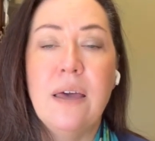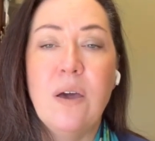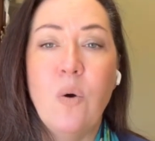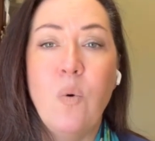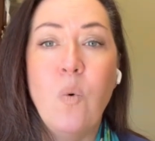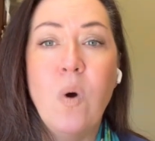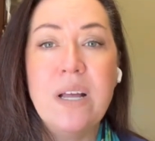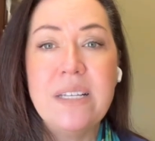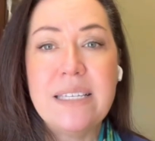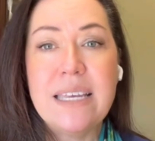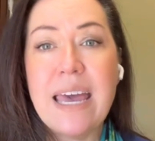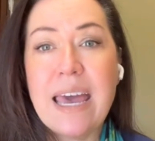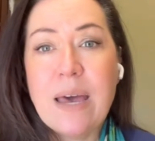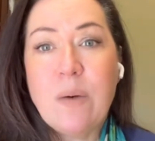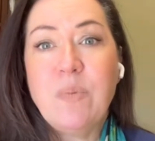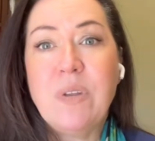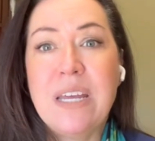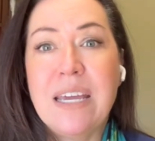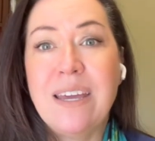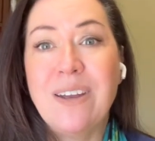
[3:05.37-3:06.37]
What's
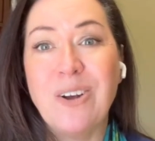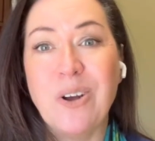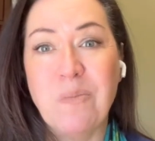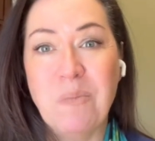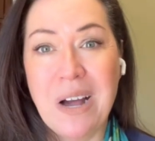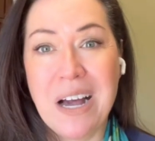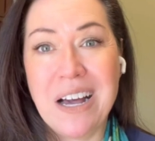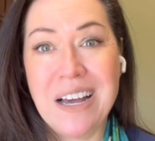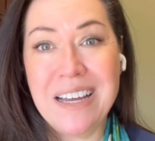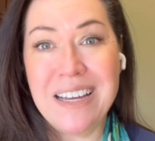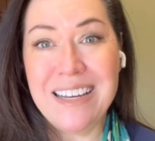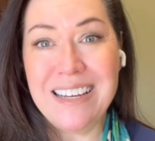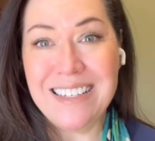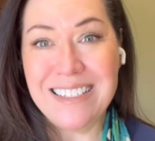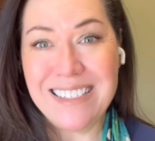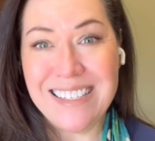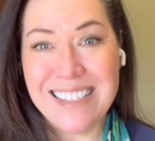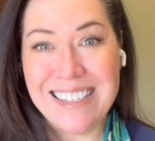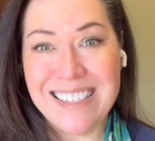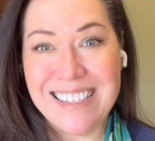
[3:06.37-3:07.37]
happening in our
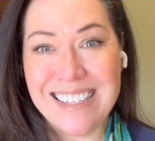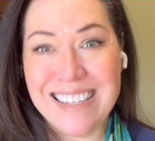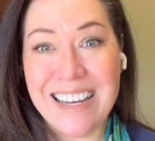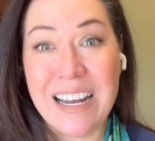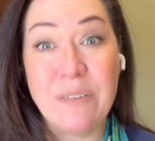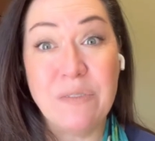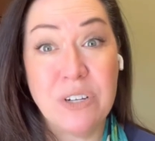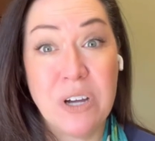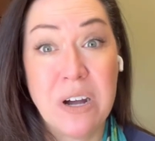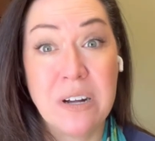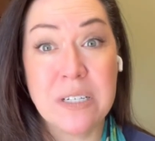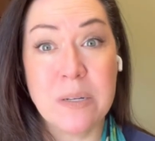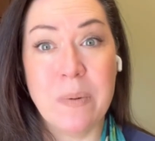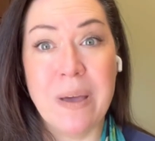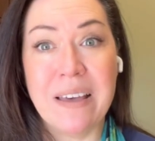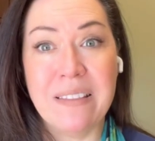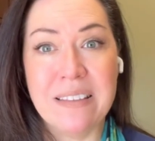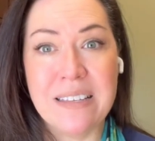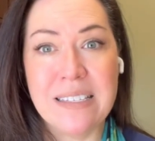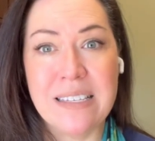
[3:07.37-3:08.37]
minds, and I've talked
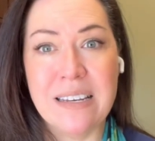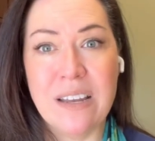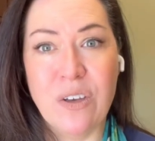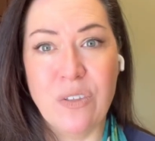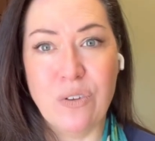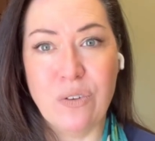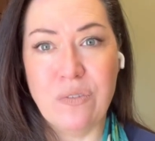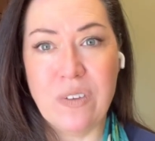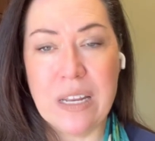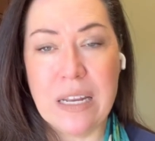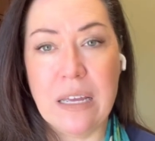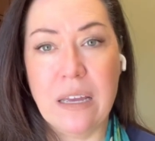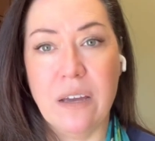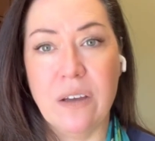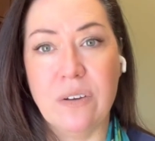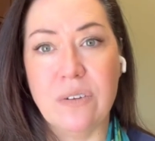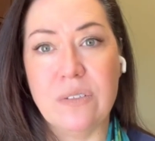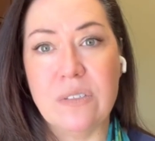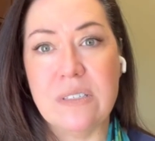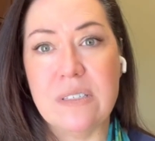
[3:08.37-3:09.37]
about this in other
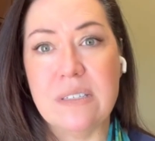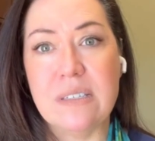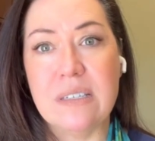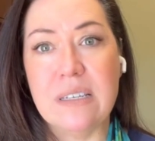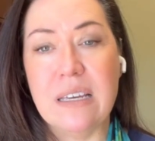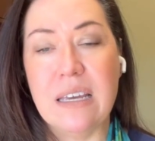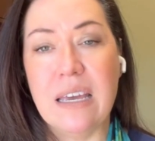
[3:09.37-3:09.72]
videos,